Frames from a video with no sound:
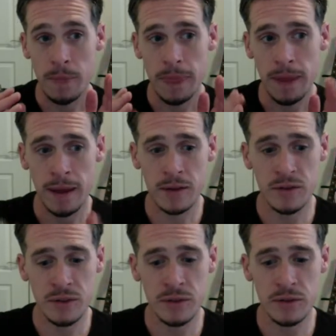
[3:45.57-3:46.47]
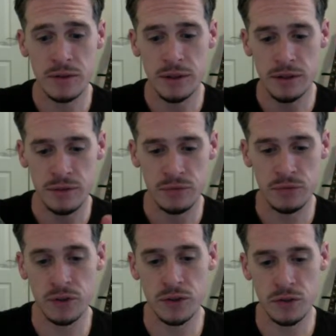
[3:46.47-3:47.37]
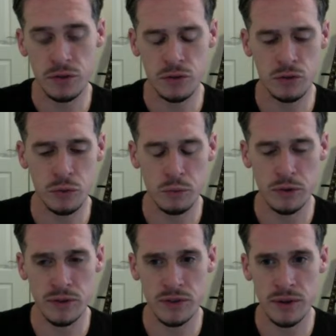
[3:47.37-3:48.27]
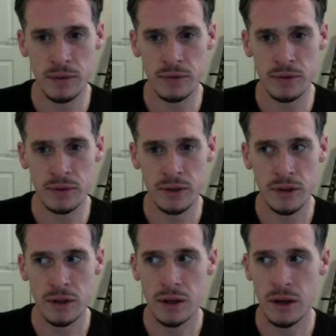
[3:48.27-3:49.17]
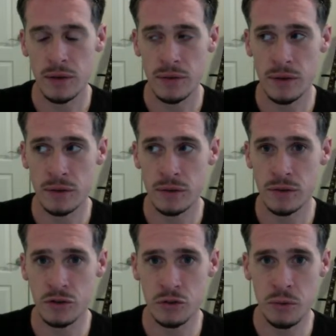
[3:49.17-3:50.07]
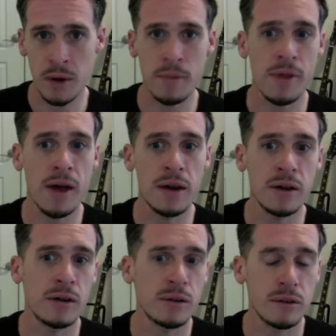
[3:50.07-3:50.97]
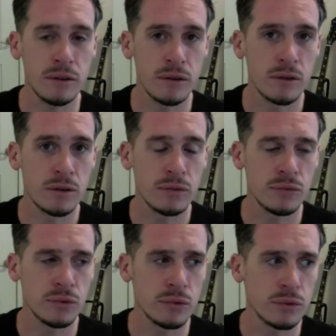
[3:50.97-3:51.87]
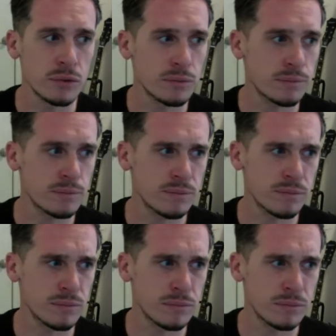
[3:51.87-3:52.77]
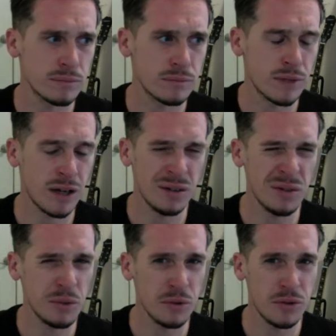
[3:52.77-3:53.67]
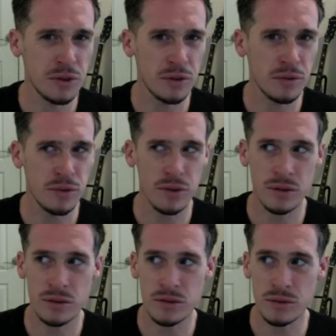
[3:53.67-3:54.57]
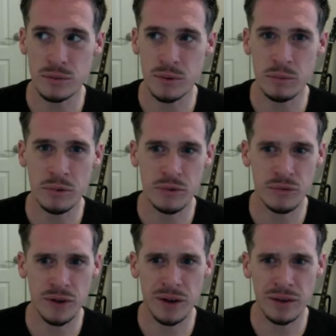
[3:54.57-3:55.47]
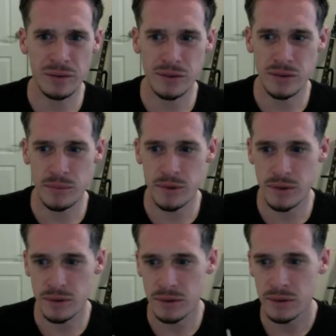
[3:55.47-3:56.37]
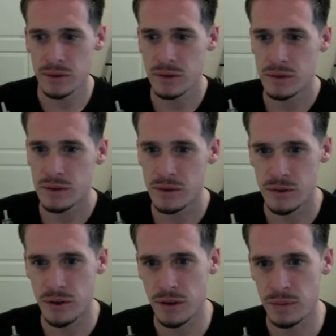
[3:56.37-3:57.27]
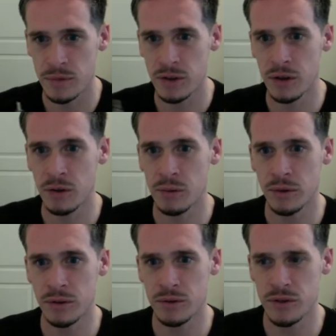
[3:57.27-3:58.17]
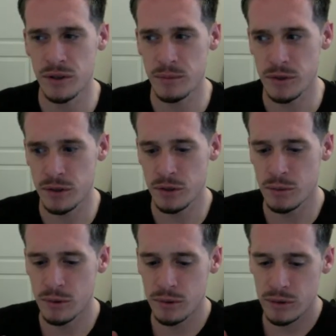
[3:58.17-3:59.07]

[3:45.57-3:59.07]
as it is, like it's a fixed 2.7, and then you can swap that out for, I don't know what the other thing is, 1.5 or something is the MTL one. There's an MTL one.